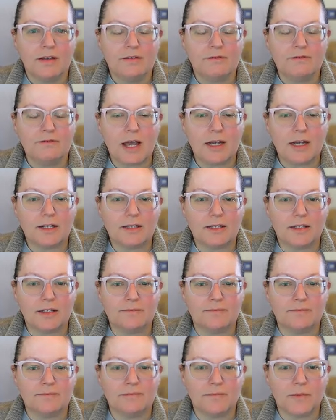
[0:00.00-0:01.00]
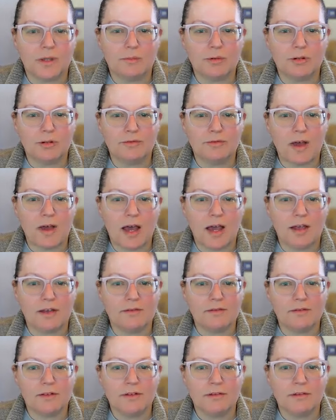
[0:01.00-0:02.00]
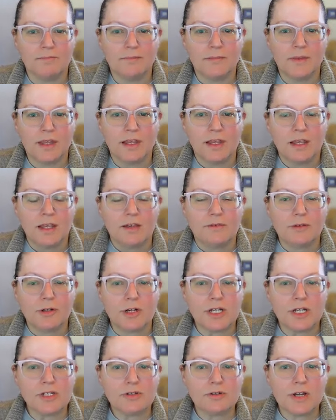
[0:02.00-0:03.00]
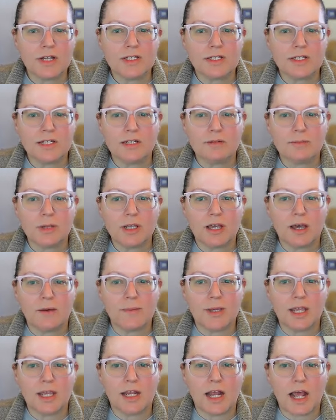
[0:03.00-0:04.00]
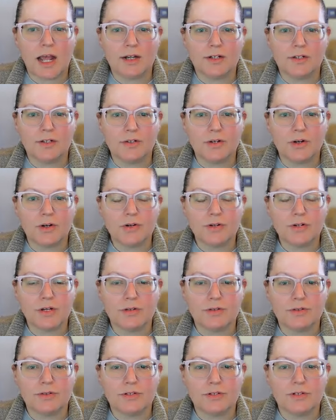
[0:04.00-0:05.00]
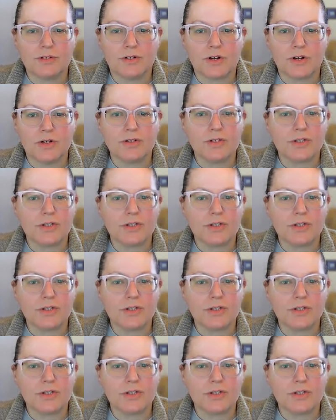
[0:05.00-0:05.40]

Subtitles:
Finally, number 5, if you're interested in becoming an editor or coach or